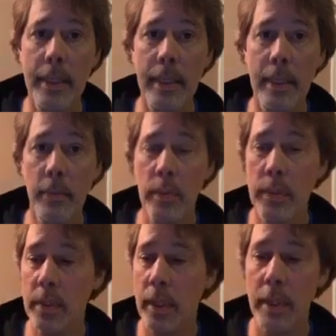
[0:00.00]
It
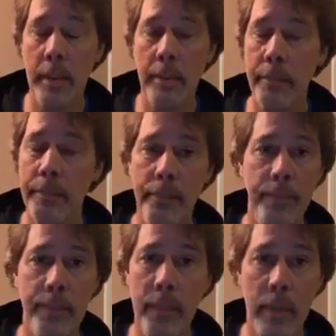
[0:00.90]
was,
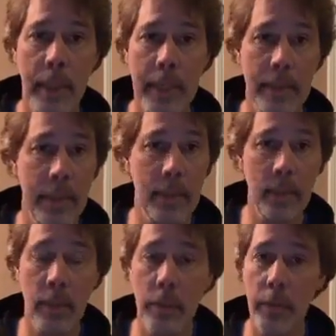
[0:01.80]
like I said,
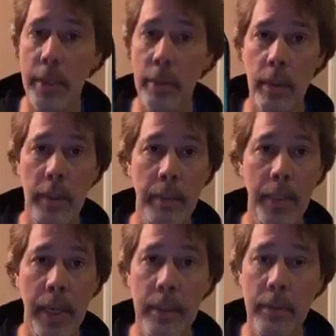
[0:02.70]
just a great all-around
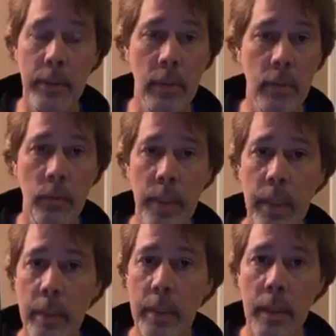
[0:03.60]
paddle. No
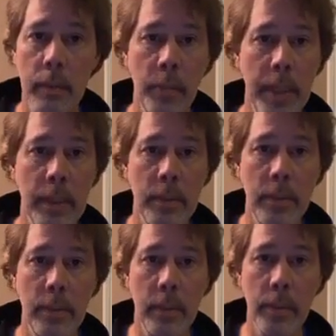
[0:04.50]
real
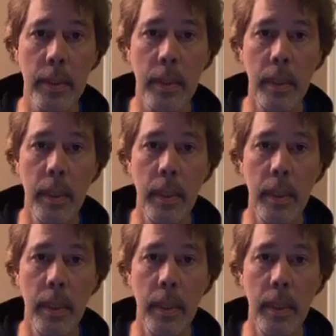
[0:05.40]
weaknesses to it.